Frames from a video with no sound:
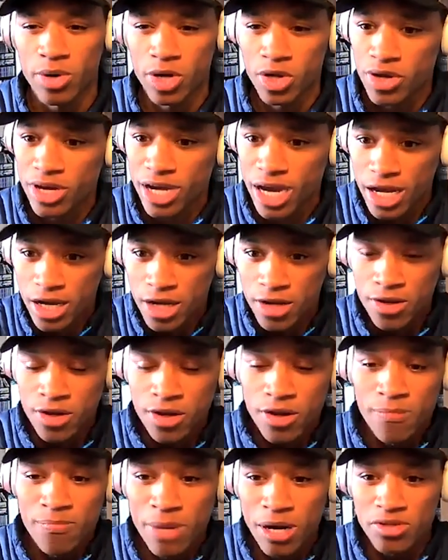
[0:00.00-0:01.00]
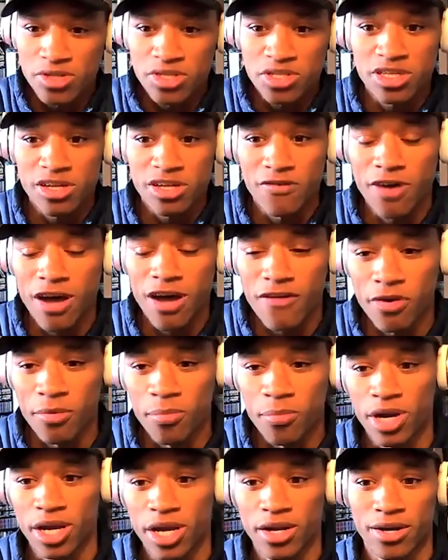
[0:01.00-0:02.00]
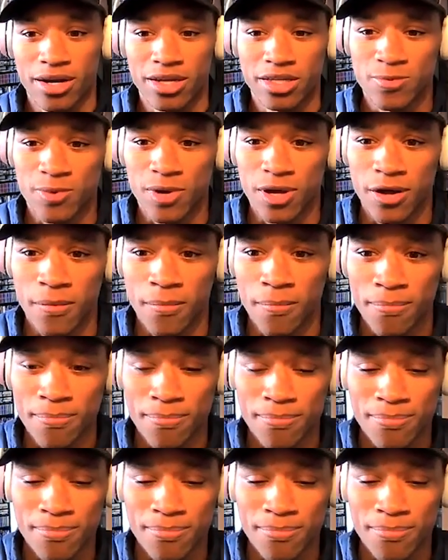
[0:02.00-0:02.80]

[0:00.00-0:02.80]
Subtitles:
or do you kind of bounce stuff off of Braden as well?